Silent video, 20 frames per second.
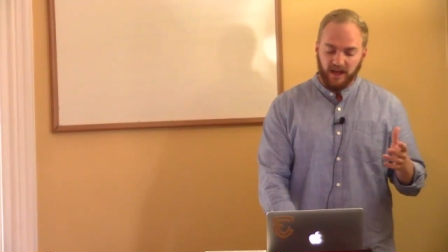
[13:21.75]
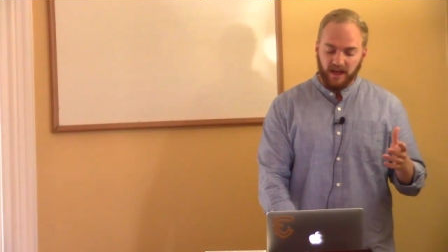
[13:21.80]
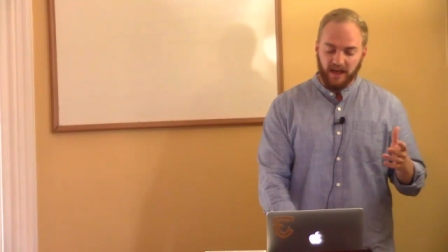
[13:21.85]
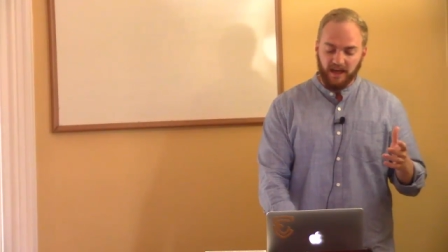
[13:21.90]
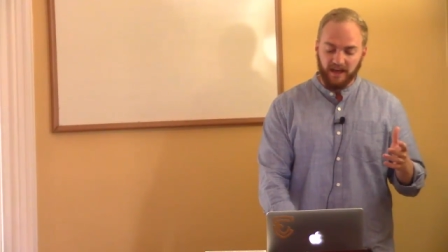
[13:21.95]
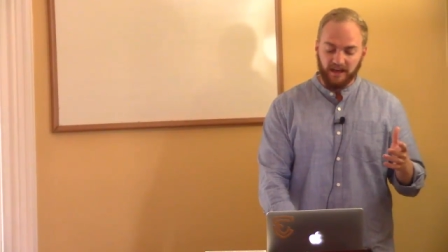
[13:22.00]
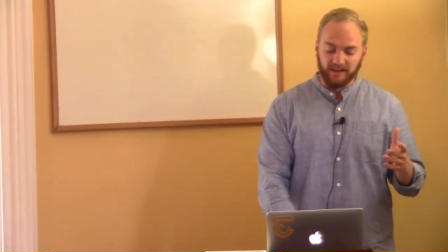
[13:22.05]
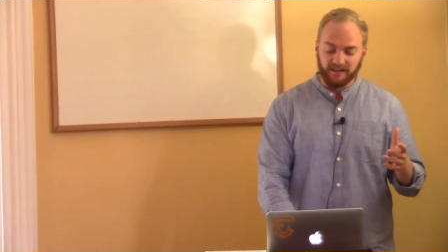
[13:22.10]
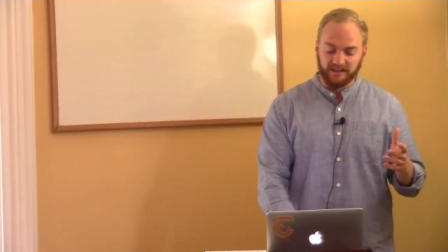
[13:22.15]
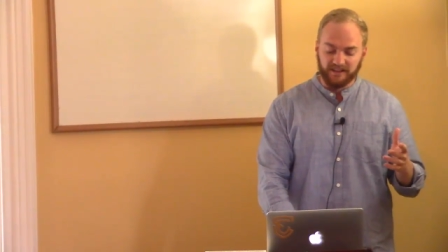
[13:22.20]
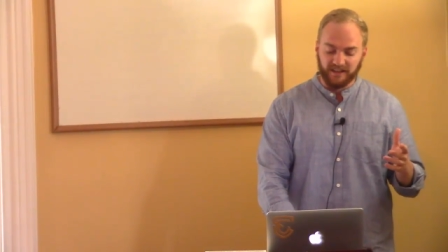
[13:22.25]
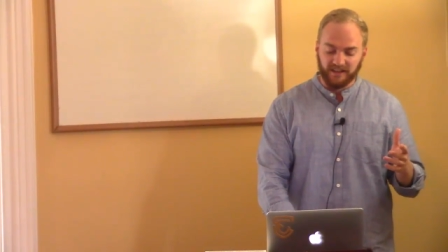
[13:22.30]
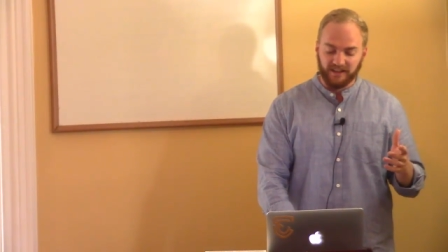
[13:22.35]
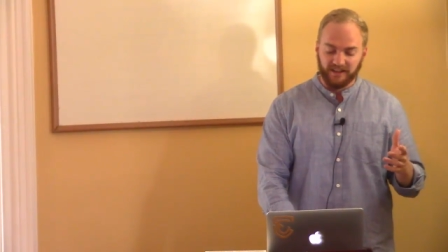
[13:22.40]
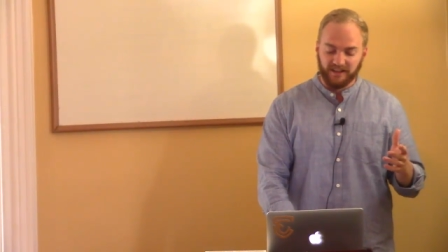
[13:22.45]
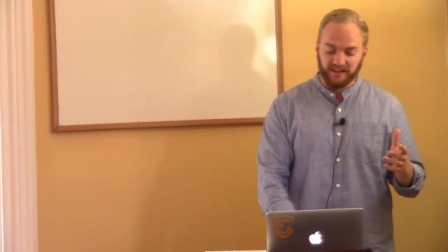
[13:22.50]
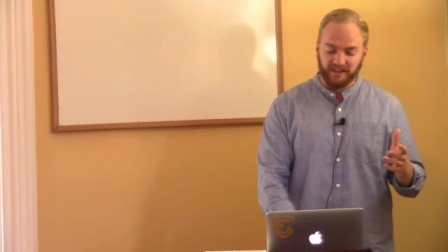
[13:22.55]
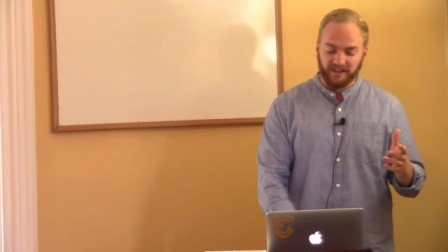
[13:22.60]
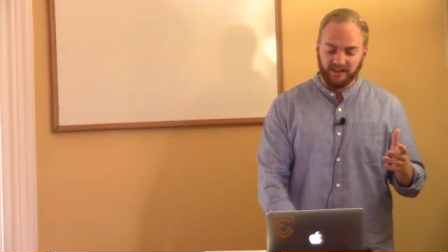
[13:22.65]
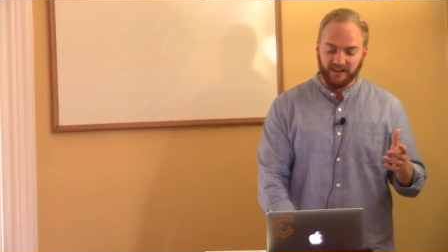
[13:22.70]
And
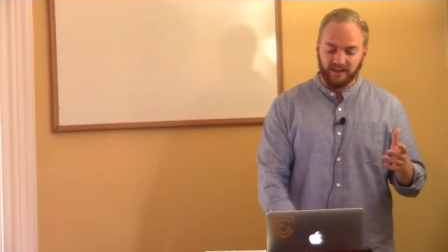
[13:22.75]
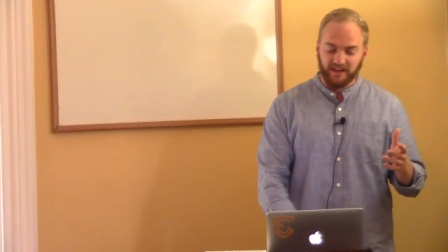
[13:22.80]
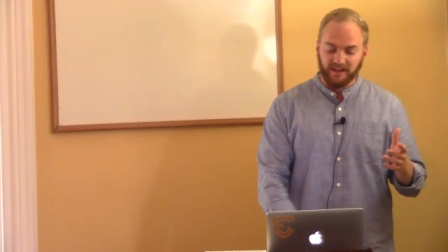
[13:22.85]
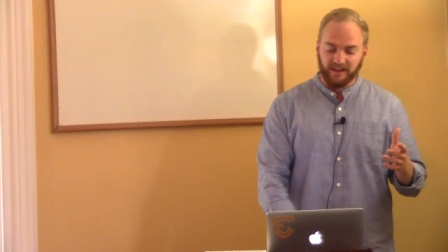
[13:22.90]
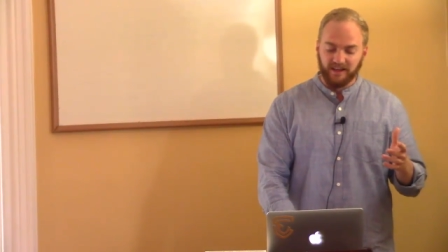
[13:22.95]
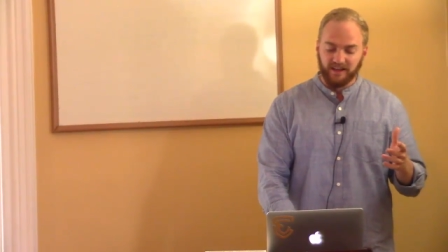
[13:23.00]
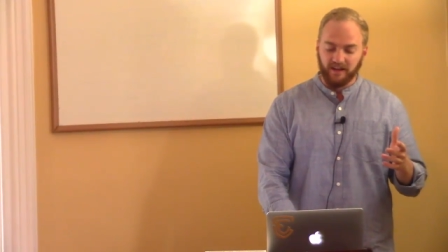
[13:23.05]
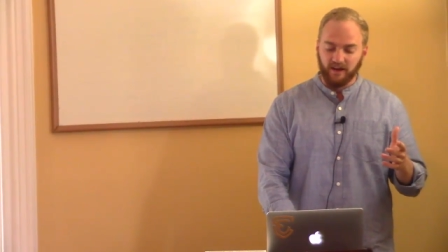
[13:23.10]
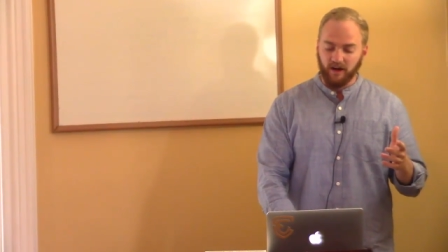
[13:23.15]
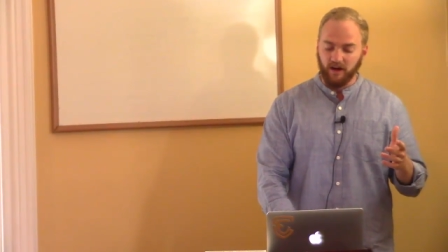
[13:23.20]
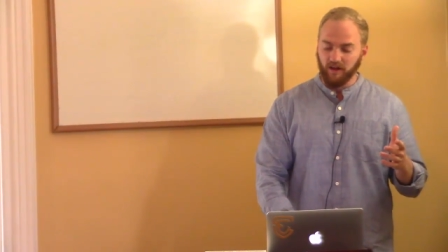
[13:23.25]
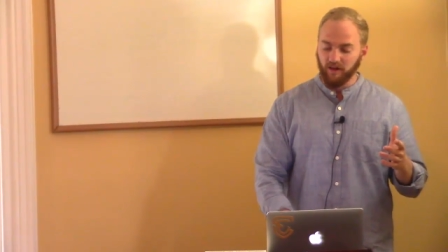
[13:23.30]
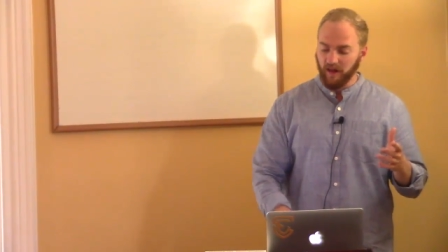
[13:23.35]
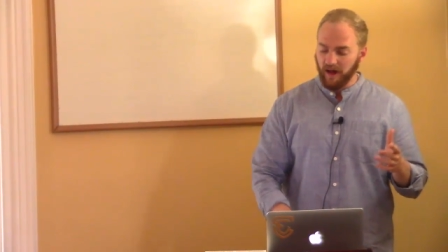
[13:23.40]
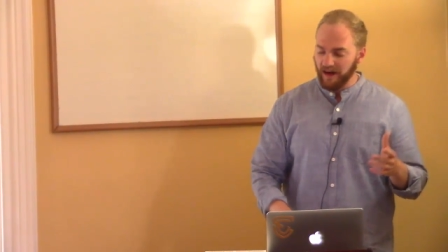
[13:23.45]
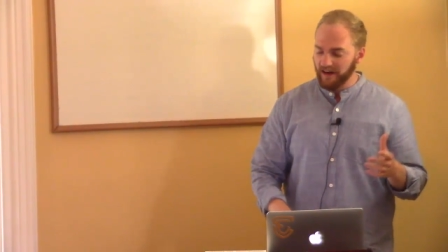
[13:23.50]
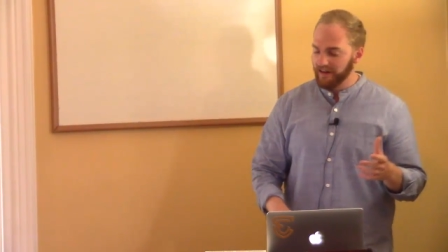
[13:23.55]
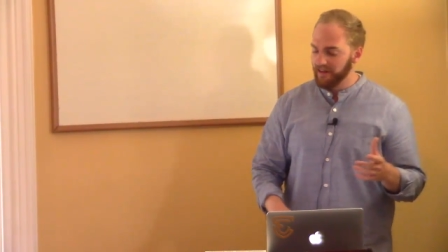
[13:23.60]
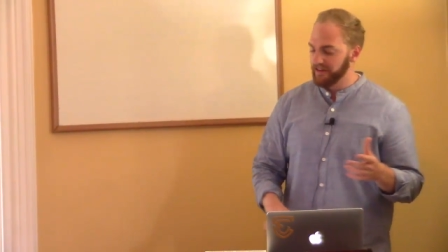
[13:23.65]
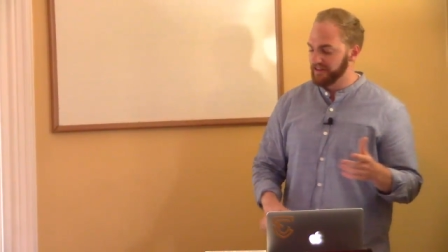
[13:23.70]
a
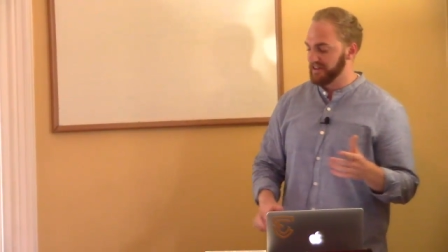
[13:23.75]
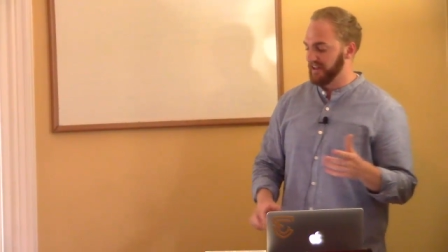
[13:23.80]
lot of the